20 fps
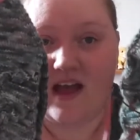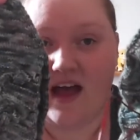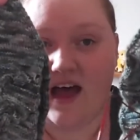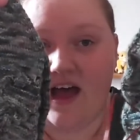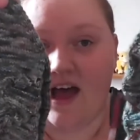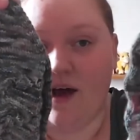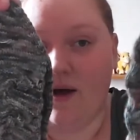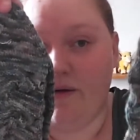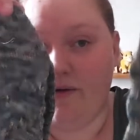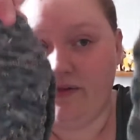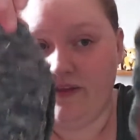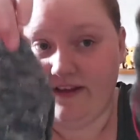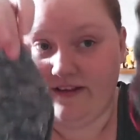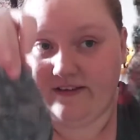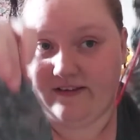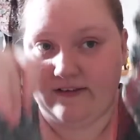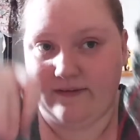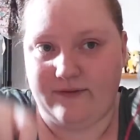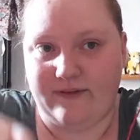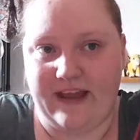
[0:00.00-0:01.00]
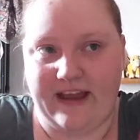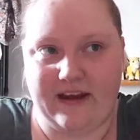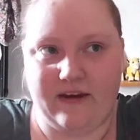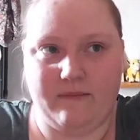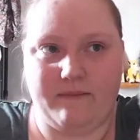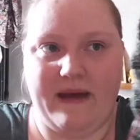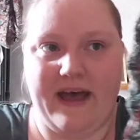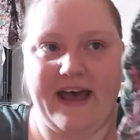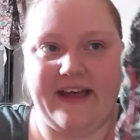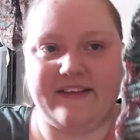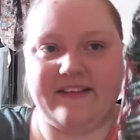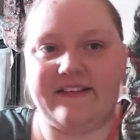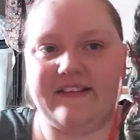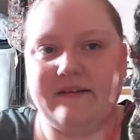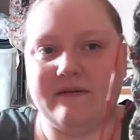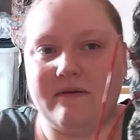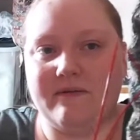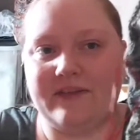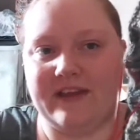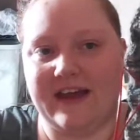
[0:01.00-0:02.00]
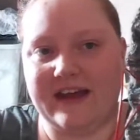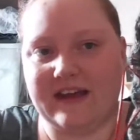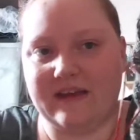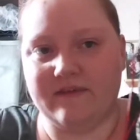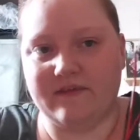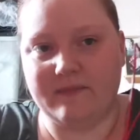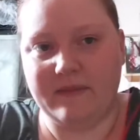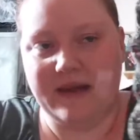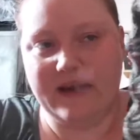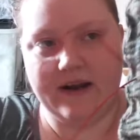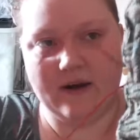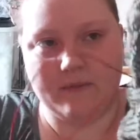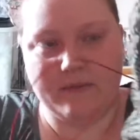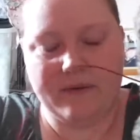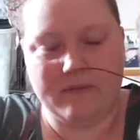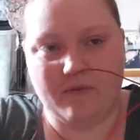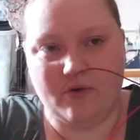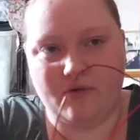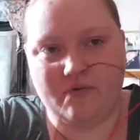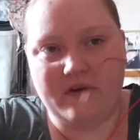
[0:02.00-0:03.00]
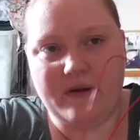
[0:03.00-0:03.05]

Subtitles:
on this second pair to see whether that gives me a little bit more